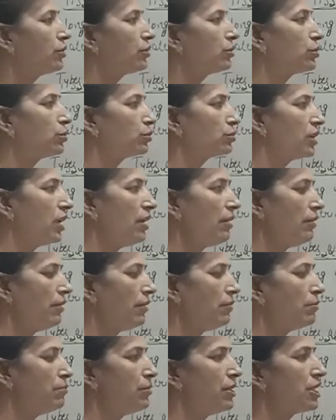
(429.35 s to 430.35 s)
through the
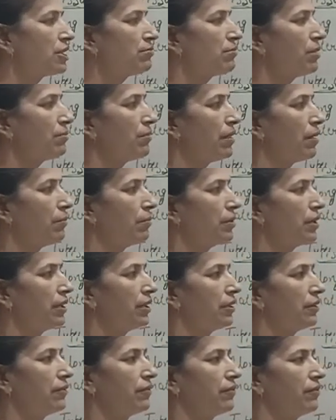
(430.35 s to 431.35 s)
basement
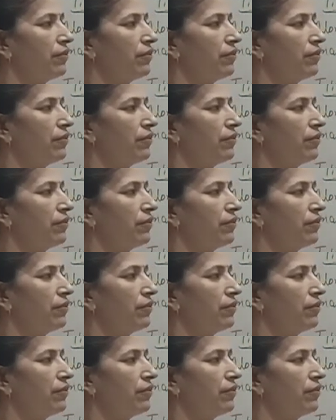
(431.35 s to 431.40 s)
membrane.